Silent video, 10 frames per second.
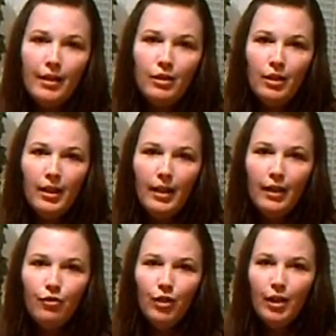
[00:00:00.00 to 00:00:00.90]
is to get
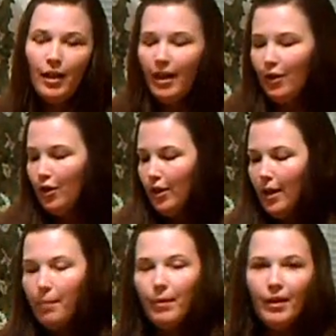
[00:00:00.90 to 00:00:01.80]
into the kitchen
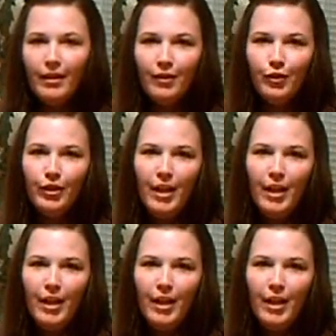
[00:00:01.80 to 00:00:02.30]
and cook up